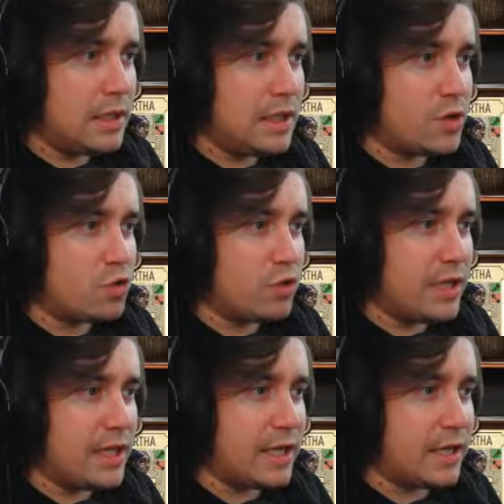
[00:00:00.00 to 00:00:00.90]

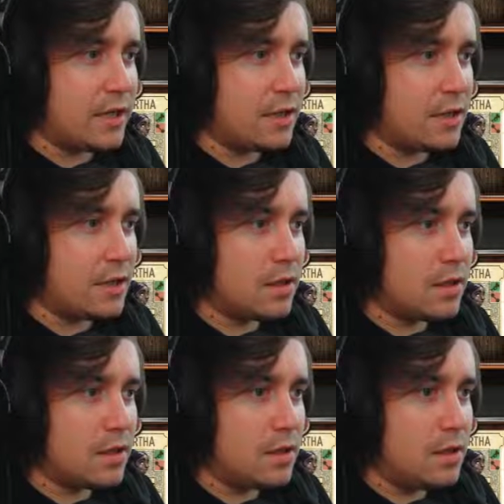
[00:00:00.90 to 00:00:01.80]
Intriguing.
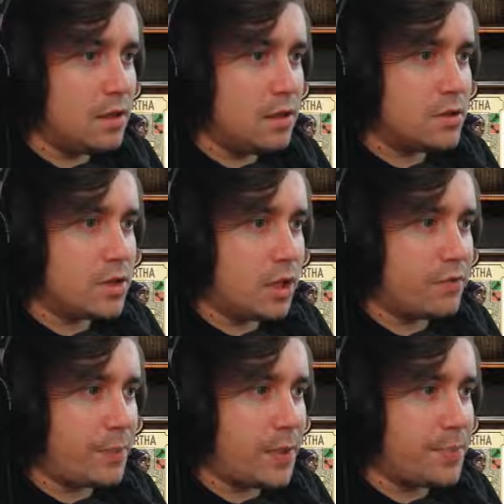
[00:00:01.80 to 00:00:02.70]
So
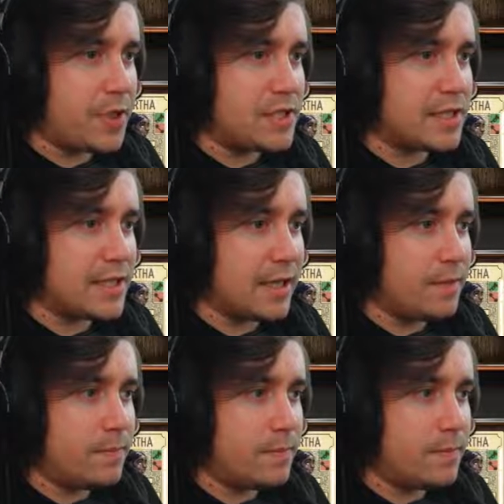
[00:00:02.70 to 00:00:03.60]
if I put booster down.